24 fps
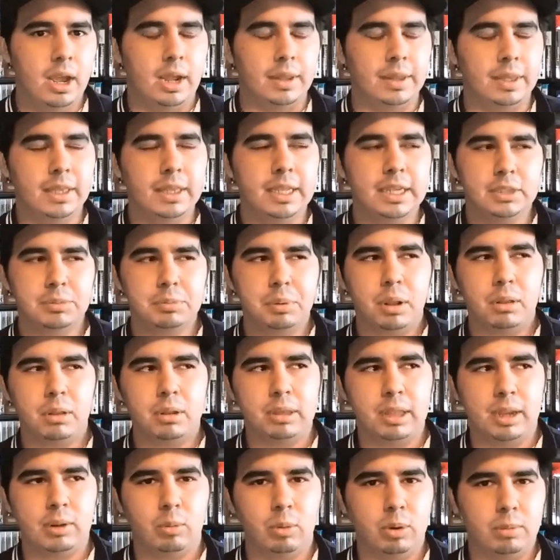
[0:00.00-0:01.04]
I think that's probably
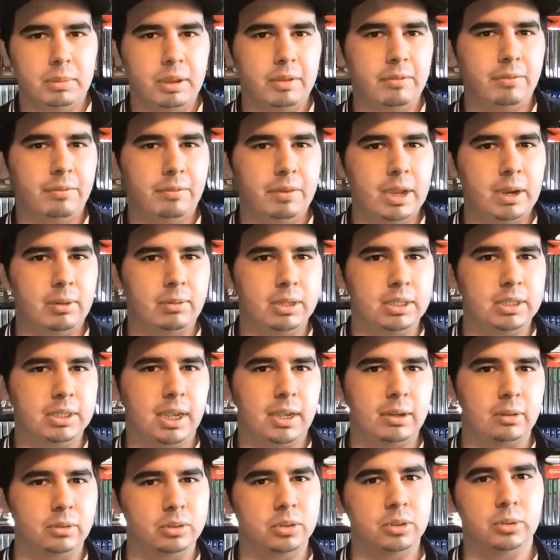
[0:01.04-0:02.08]
like one of my favorite
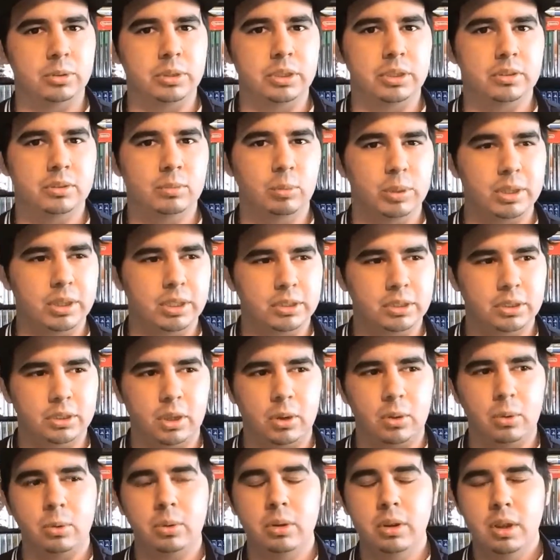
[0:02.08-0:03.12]
title screens with the
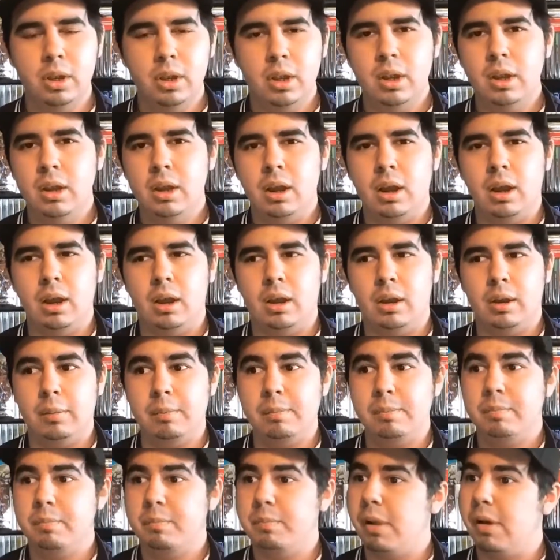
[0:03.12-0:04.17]
subtle, uh,
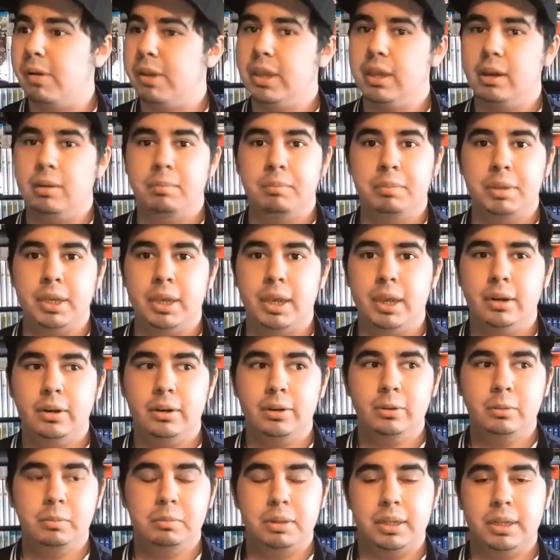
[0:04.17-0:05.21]
again,
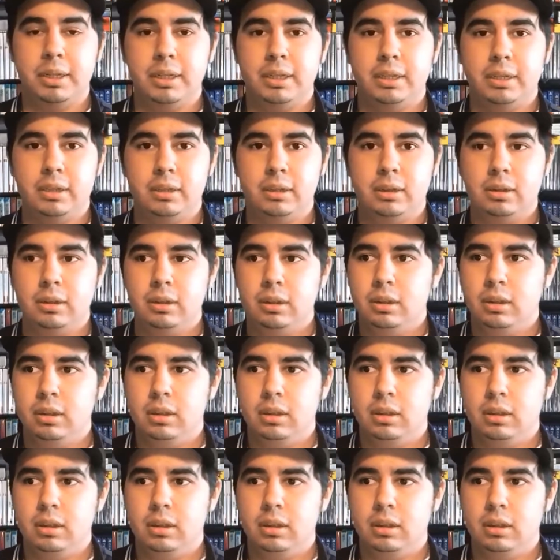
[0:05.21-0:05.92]
piano playing.